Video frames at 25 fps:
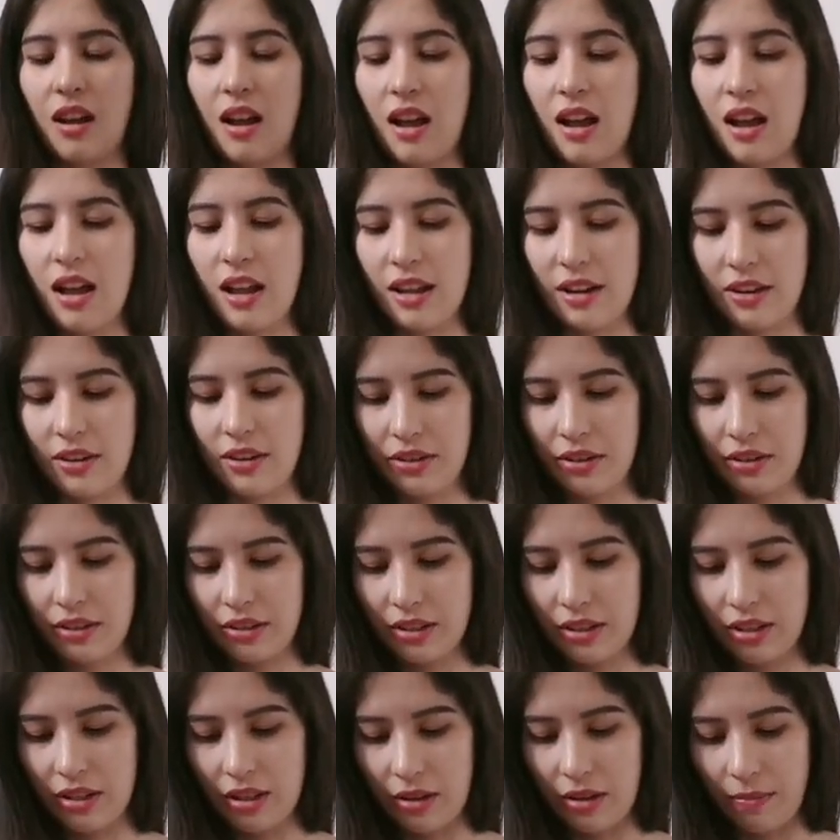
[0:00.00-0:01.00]
ah, it
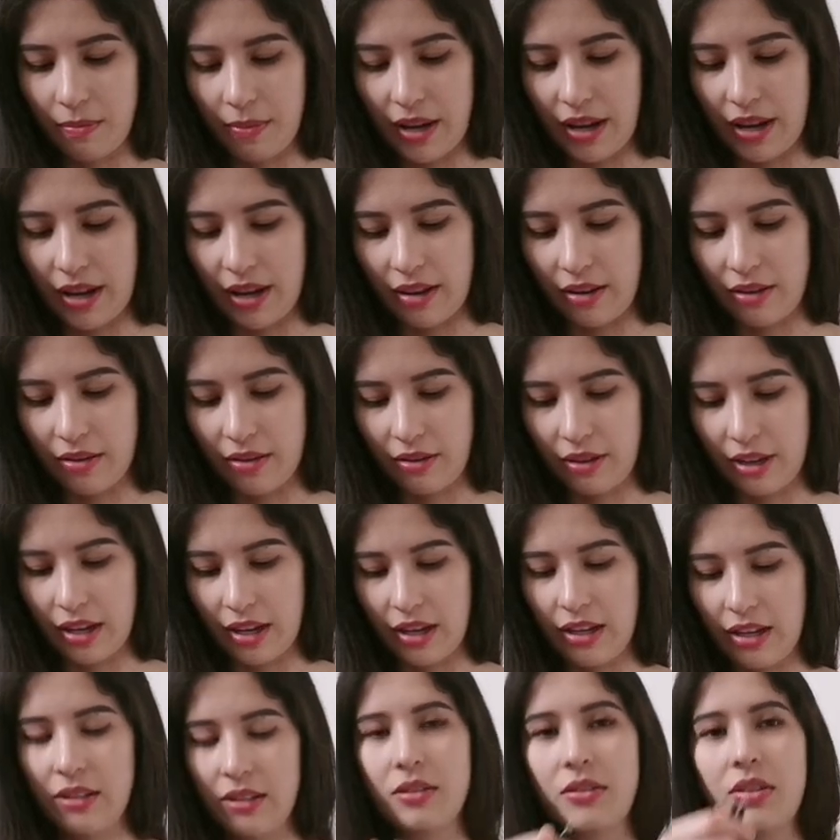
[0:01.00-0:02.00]
hooks in the back.
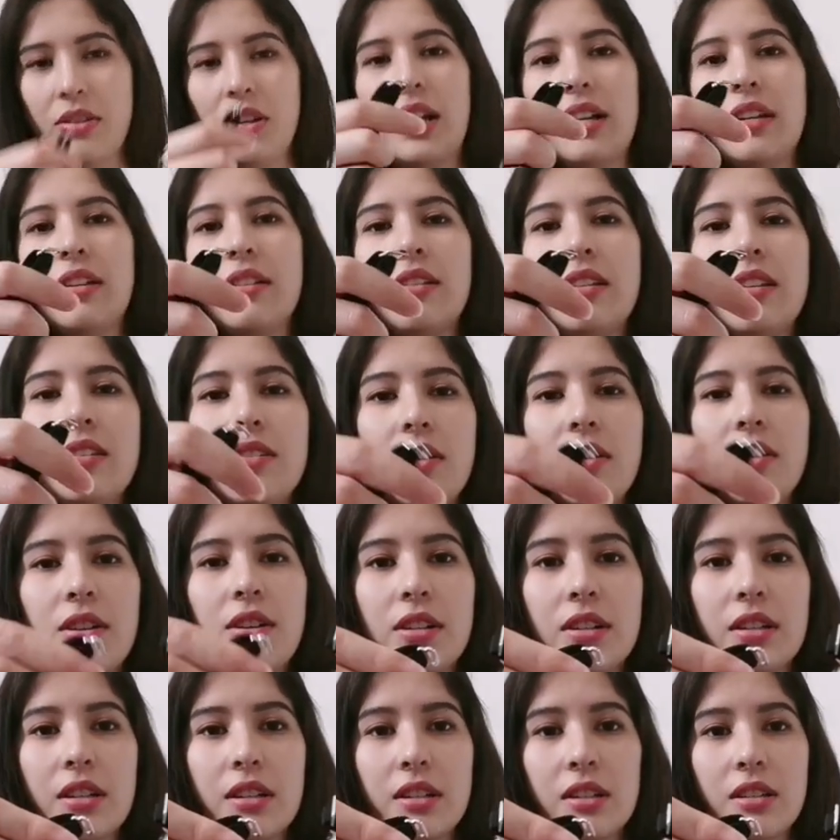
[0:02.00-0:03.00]
Okay, so you got these
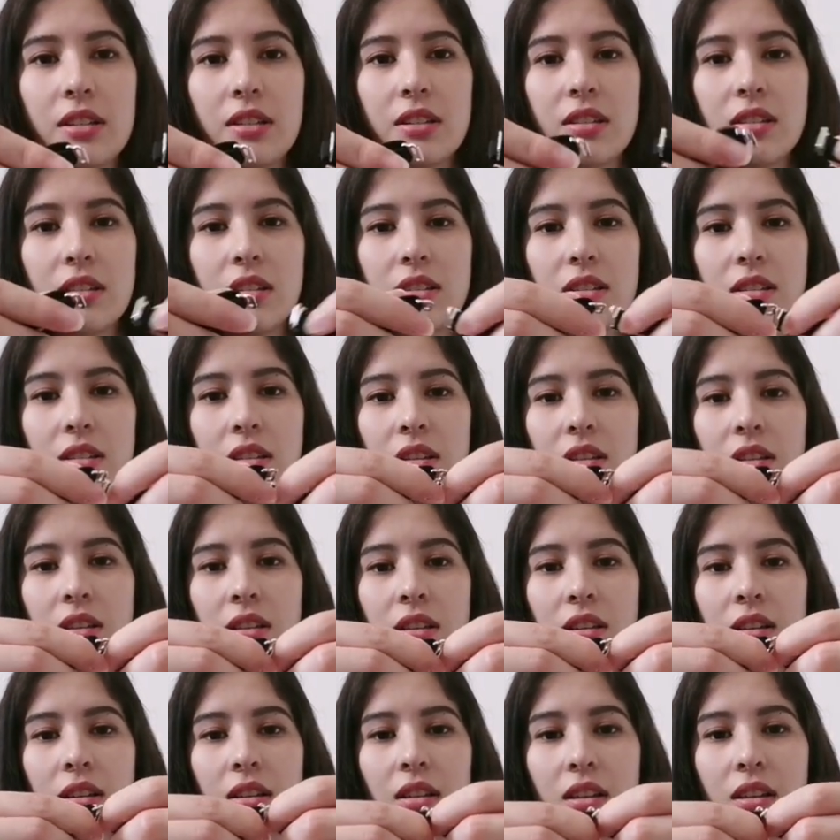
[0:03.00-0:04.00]
hooks.
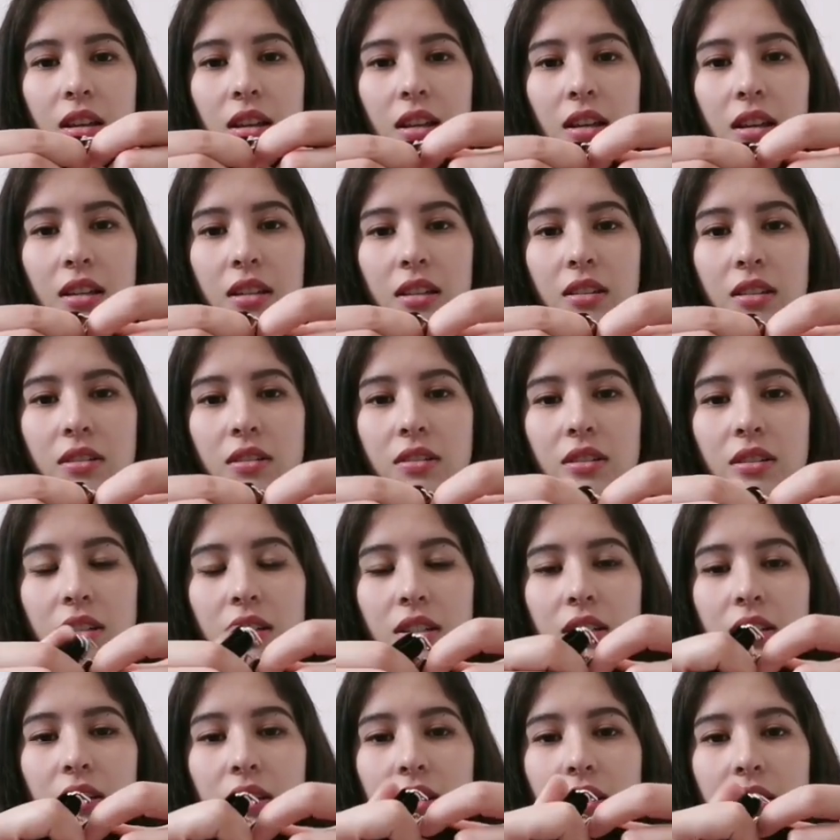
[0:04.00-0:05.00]
And you
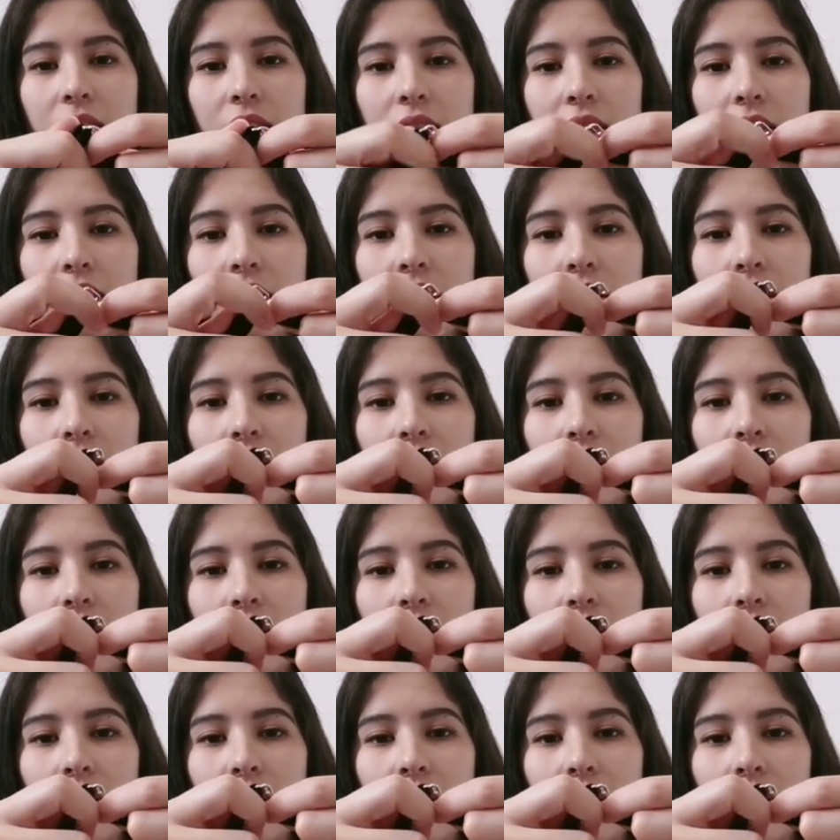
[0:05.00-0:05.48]
just